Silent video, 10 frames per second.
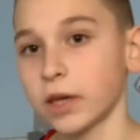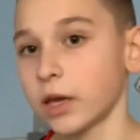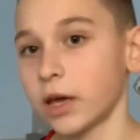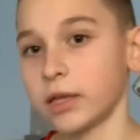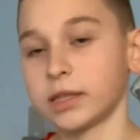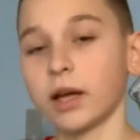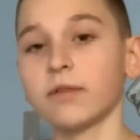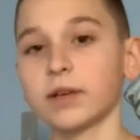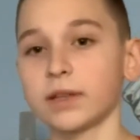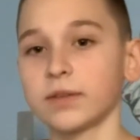And they don't
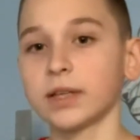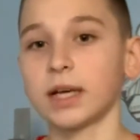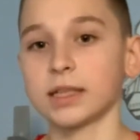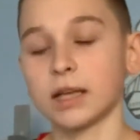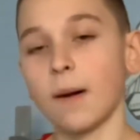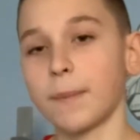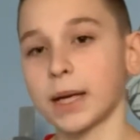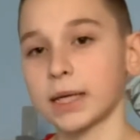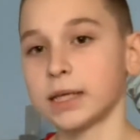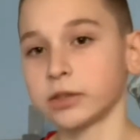really realise how
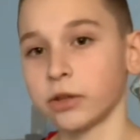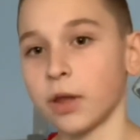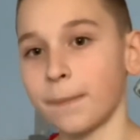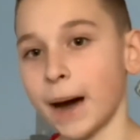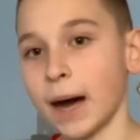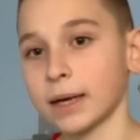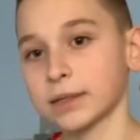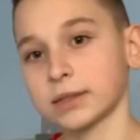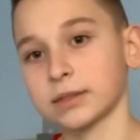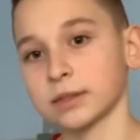bad it is on their
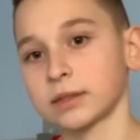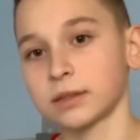backs.